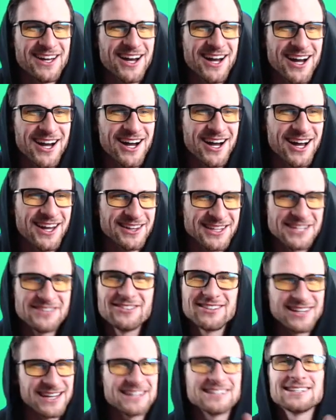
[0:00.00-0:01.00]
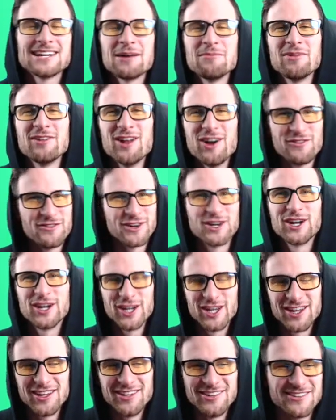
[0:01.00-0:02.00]
Uh, leave a like down below for
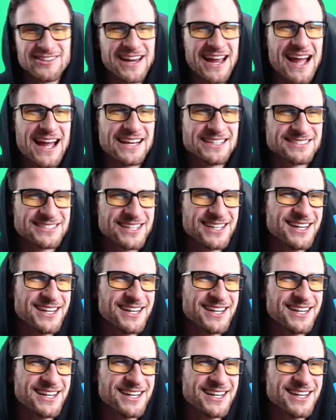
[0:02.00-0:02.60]
good loot, guys,